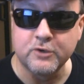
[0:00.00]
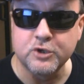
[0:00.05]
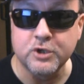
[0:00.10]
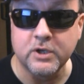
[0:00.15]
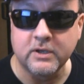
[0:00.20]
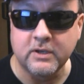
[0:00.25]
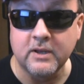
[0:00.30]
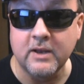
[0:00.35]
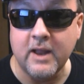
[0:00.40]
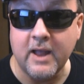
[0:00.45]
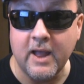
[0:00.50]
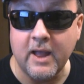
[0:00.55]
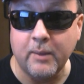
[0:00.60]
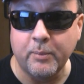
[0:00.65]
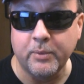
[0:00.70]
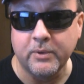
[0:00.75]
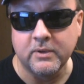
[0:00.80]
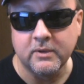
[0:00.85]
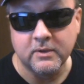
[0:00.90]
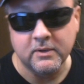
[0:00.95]
Shit can
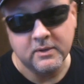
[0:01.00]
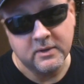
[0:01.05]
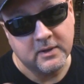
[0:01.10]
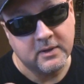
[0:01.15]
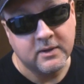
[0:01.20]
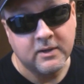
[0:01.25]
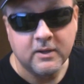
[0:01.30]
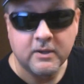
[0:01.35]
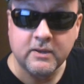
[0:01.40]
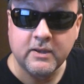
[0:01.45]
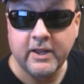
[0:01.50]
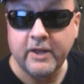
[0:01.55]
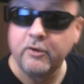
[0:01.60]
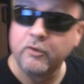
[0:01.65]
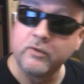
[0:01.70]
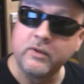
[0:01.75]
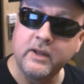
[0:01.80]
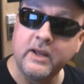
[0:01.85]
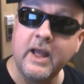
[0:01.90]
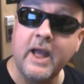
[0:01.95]
happen,
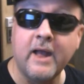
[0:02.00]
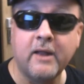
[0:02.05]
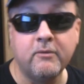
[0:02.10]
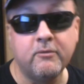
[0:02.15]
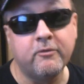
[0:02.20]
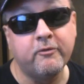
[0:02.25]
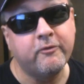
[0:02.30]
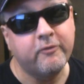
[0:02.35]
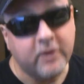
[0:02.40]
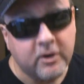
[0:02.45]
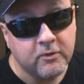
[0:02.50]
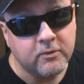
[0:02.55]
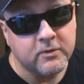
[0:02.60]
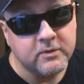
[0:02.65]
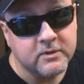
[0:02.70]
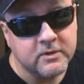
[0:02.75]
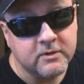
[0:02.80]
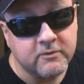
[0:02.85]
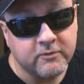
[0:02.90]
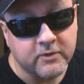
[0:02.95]
literally and
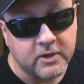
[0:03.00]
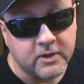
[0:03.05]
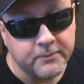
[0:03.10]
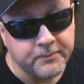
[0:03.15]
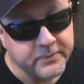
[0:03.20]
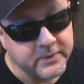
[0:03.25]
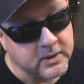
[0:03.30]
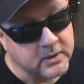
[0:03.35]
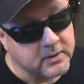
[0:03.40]
figuratively.